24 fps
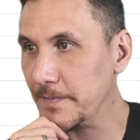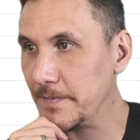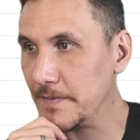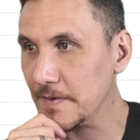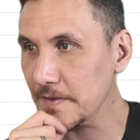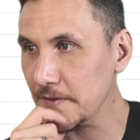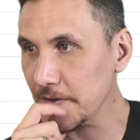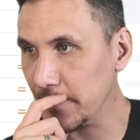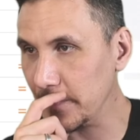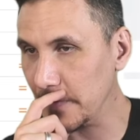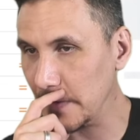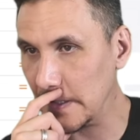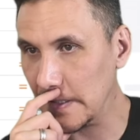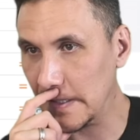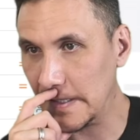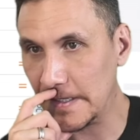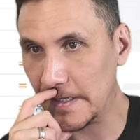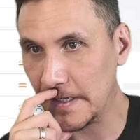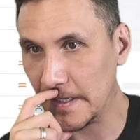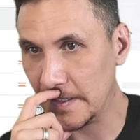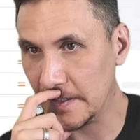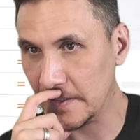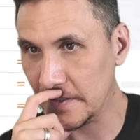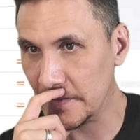So if we
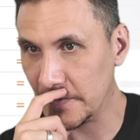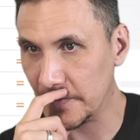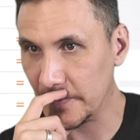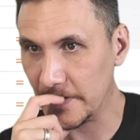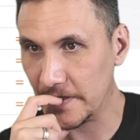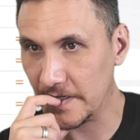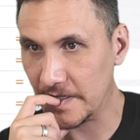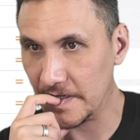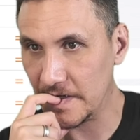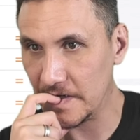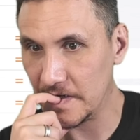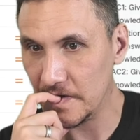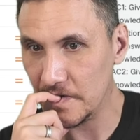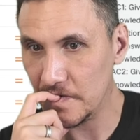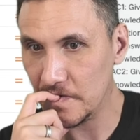click into it here,